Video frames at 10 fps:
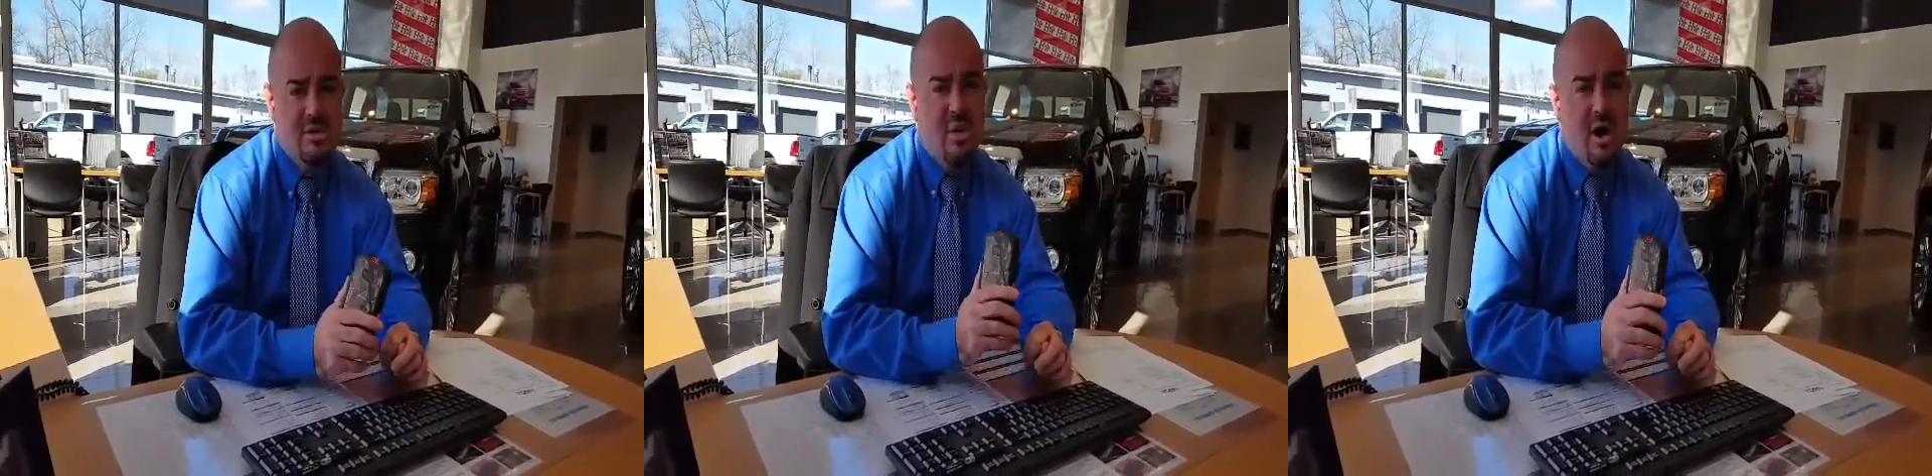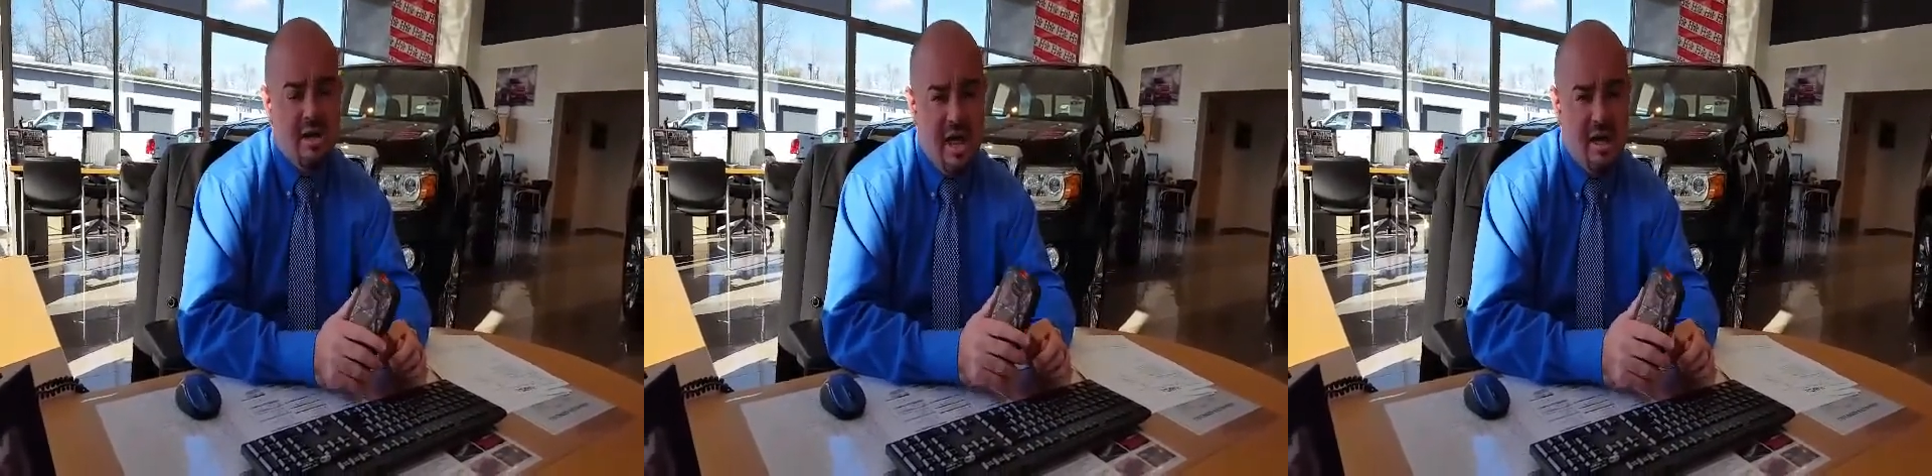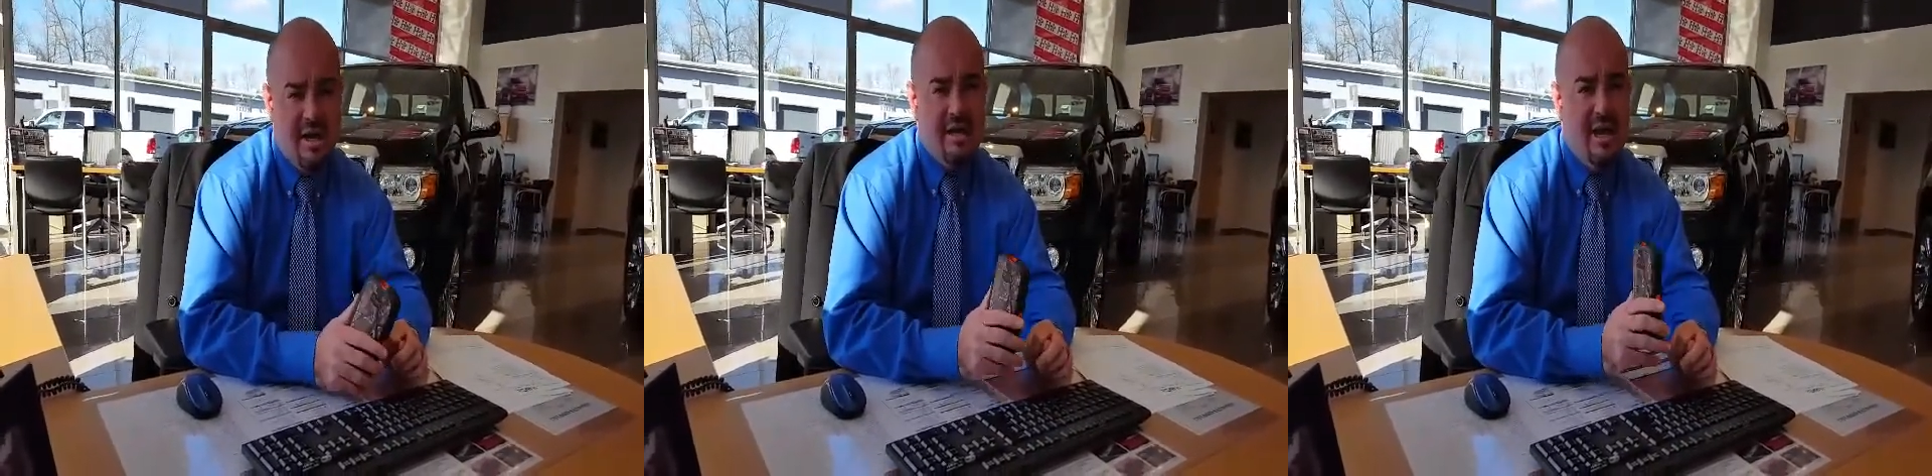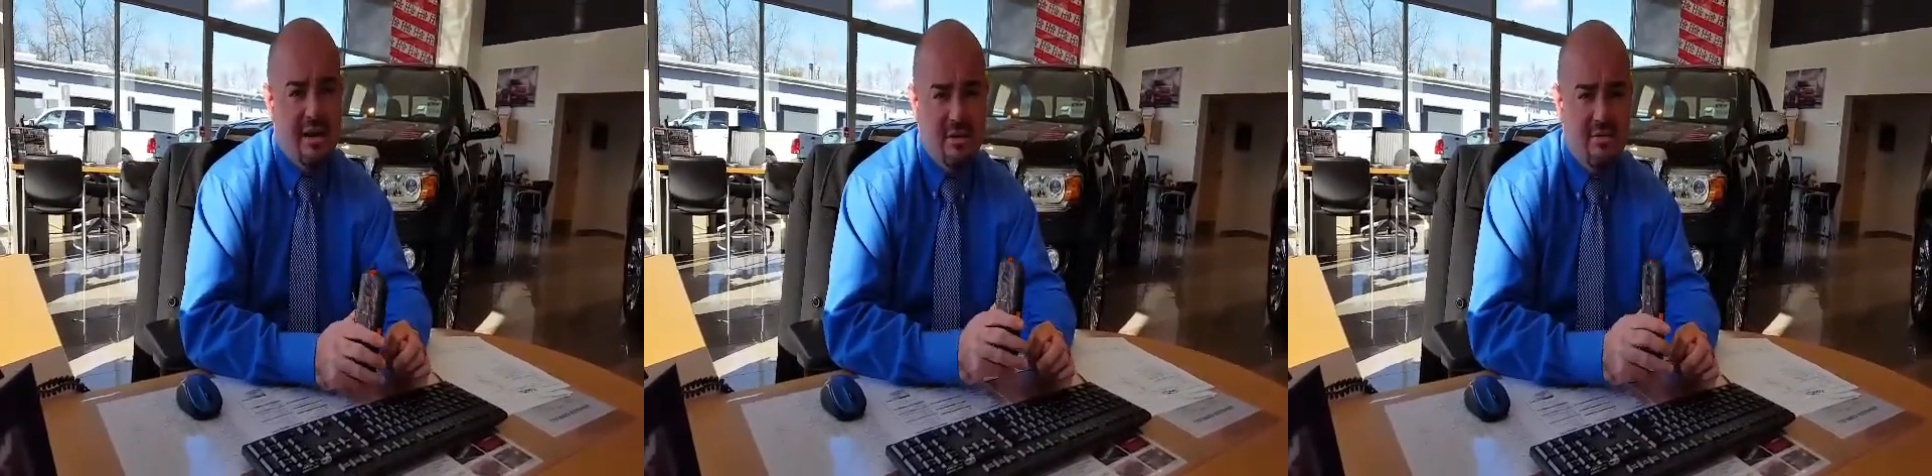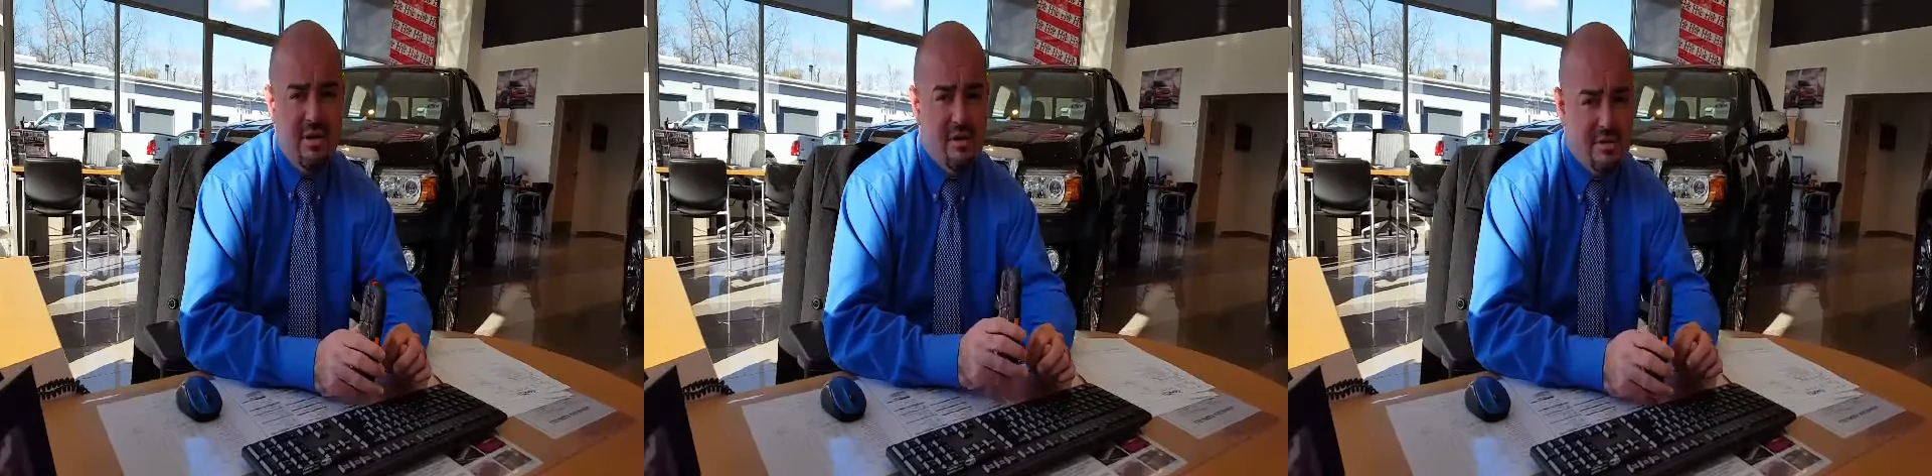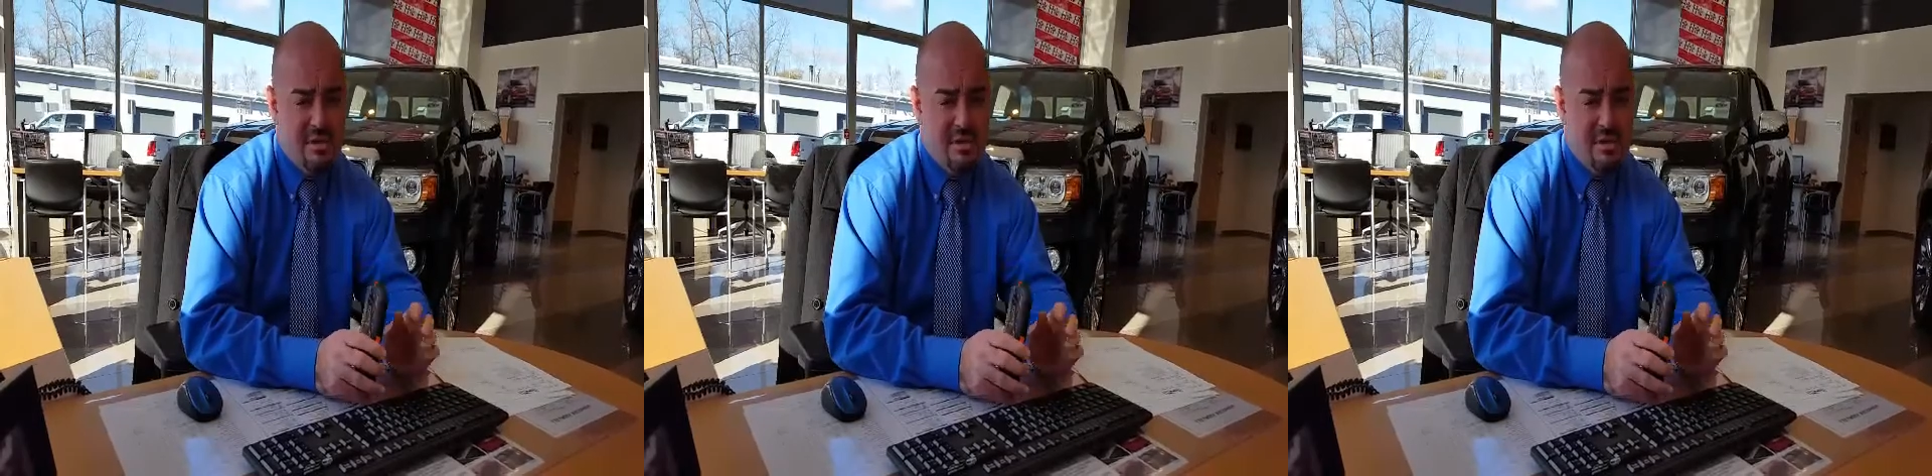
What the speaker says: to unlock and lock their vehicles.